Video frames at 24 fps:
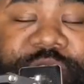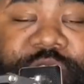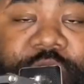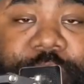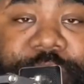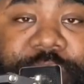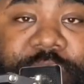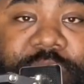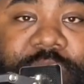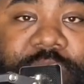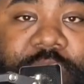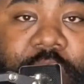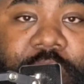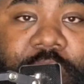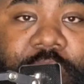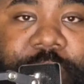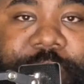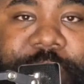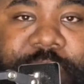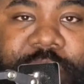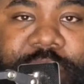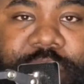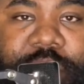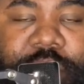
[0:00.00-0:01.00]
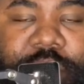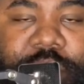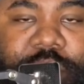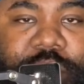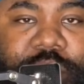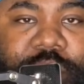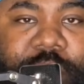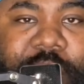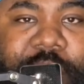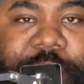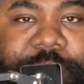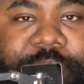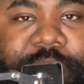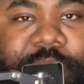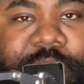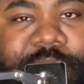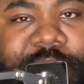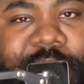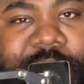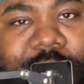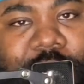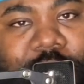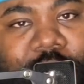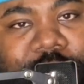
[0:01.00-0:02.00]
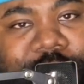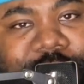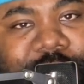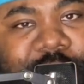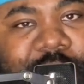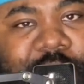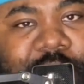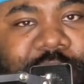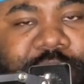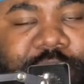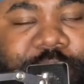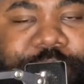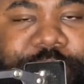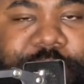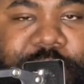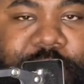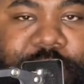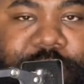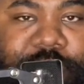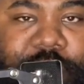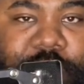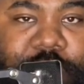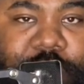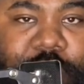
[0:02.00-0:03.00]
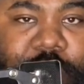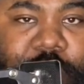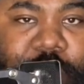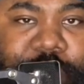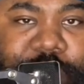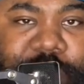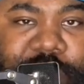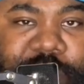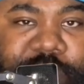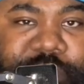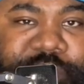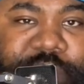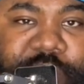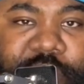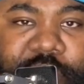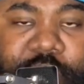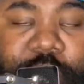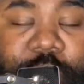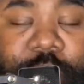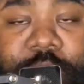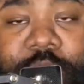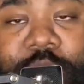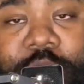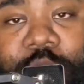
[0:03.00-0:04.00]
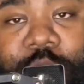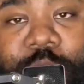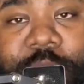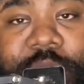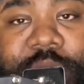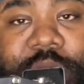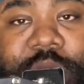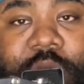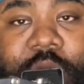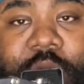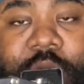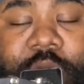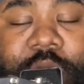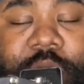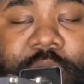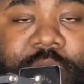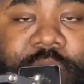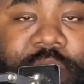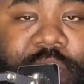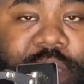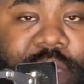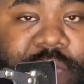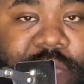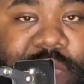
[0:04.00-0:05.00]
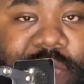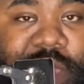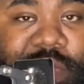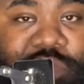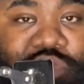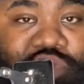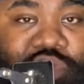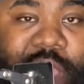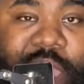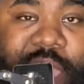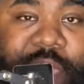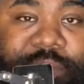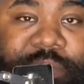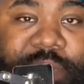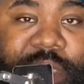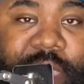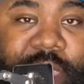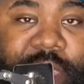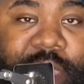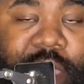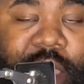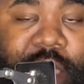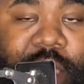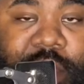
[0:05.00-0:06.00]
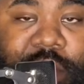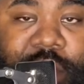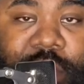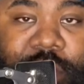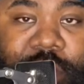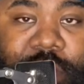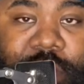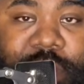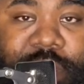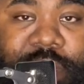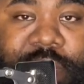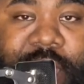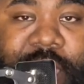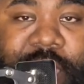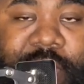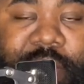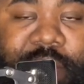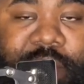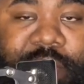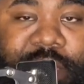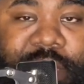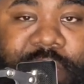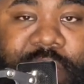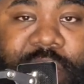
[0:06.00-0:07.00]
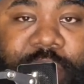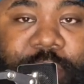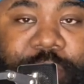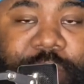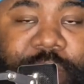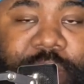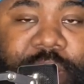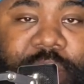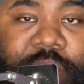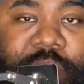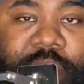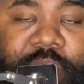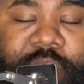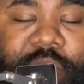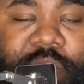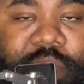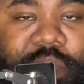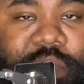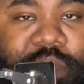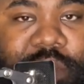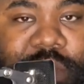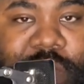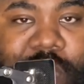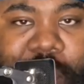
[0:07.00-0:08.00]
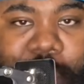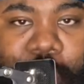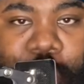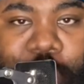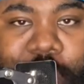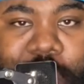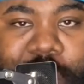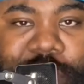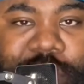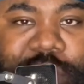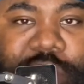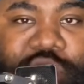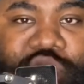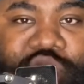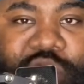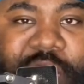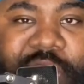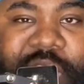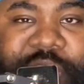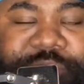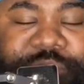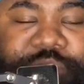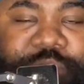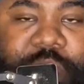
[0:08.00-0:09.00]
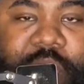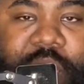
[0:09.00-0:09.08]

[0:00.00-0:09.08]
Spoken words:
we get started, make sure you subscribe. Click that notification bell so you don't miss a video. Real quick, y'all. It's draft day, y'all. I know you're excited. Celebrate it. Look, come watch the draft